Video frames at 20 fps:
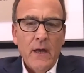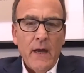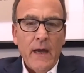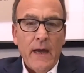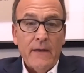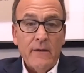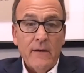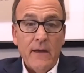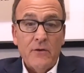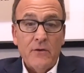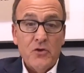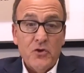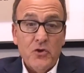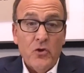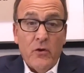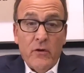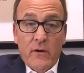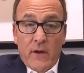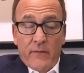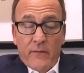And
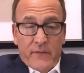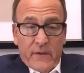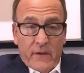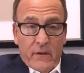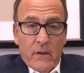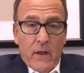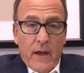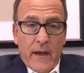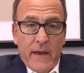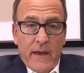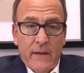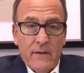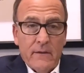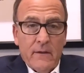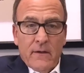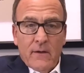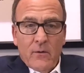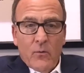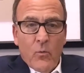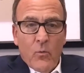sure enough, the client
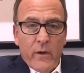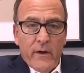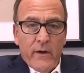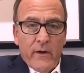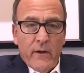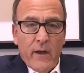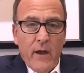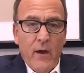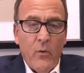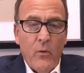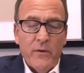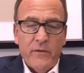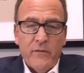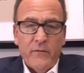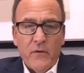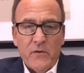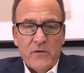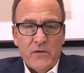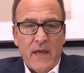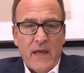wanted to go with the
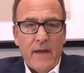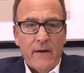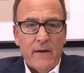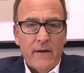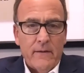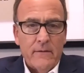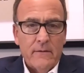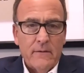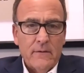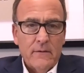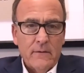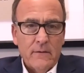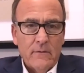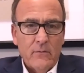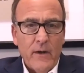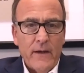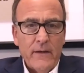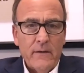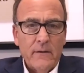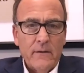first candidate,
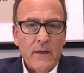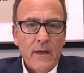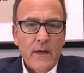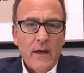right?